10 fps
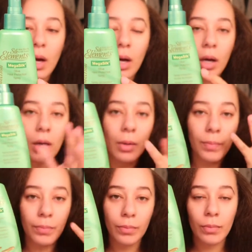
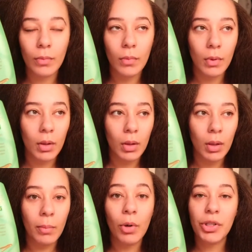um,
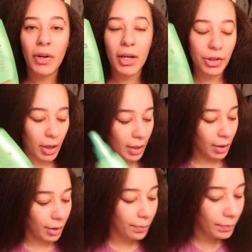moisturize your
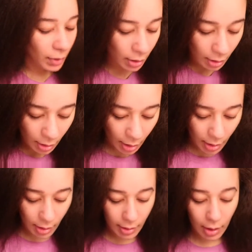hair.
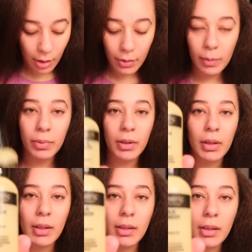And I already put
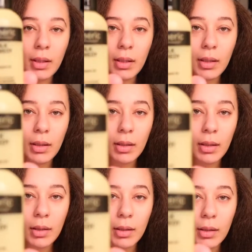this in